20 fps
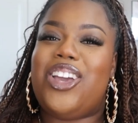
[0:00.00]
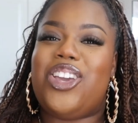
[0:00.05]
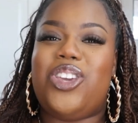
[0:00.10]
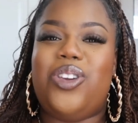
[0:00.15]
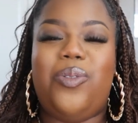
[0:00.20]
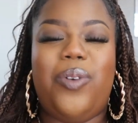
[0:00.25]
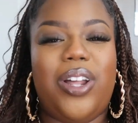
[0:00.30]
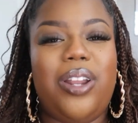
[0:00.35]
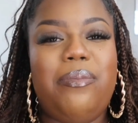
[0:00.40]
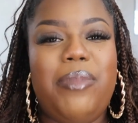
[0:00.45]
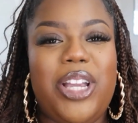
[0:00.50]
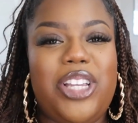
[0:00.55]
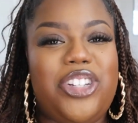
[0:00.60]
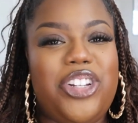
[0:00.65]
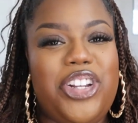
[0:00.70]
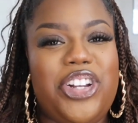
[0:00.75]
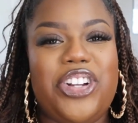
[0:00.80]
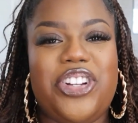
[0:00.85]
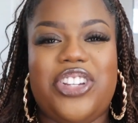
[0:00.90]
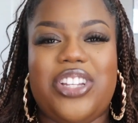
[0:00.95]
You want to make
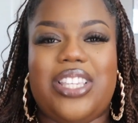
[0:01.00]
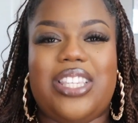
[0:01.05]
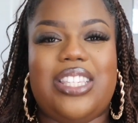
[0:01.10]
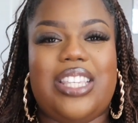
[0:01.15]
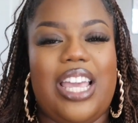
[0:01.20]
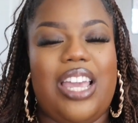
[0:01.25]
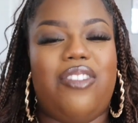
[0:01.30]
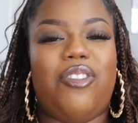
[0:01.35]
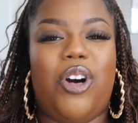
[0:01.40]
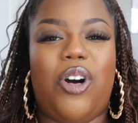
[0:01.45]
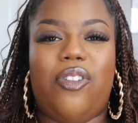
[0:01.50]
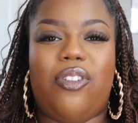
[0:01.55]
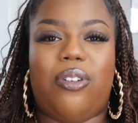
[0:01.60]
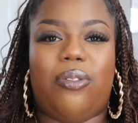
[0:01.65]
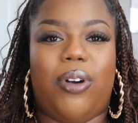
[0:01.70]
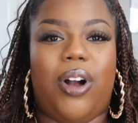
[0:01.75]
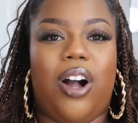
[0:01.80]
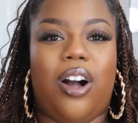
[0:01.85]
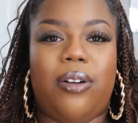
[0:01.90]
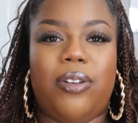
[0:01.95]
sure you're just safe
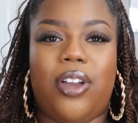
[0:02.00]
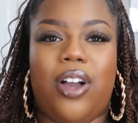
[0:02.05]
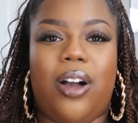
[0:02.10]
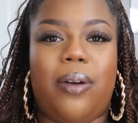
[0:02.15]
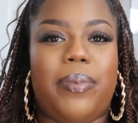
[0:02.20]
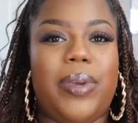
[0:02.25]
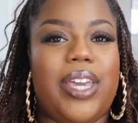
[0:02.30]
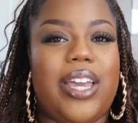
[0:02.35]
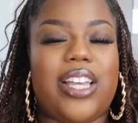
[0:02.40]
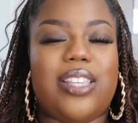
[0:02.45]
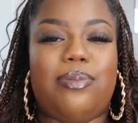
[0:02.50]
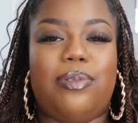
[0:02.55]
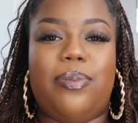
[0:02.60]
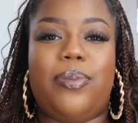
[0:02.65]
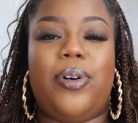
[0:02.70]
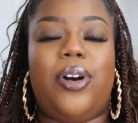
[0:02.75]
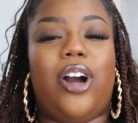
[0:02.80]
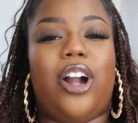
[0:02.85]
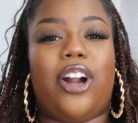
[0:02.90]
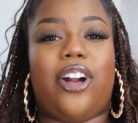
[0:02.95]
overall, y'all, because
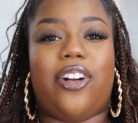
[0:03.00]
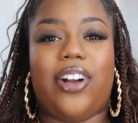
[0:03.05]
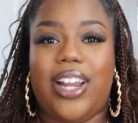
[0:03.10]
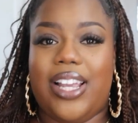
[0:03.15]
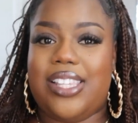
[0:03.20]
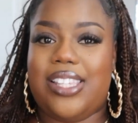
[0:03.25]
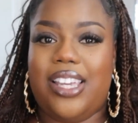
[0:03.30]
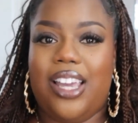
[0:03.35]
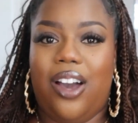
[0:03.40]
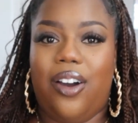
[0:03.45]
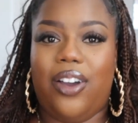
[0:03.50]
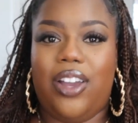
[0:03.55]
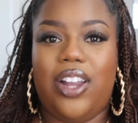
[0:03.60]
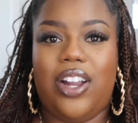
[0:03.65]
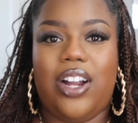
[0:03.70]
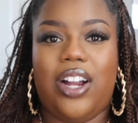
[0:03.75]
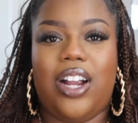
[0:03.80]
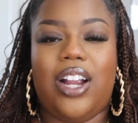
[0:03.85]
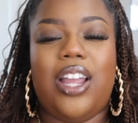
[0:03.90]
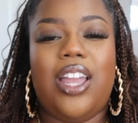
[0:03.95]
people are crazy out
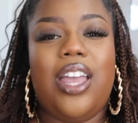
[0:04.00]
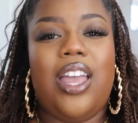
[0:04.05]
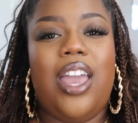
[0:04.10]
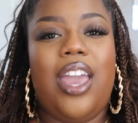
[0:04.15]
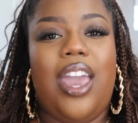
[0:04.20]
here,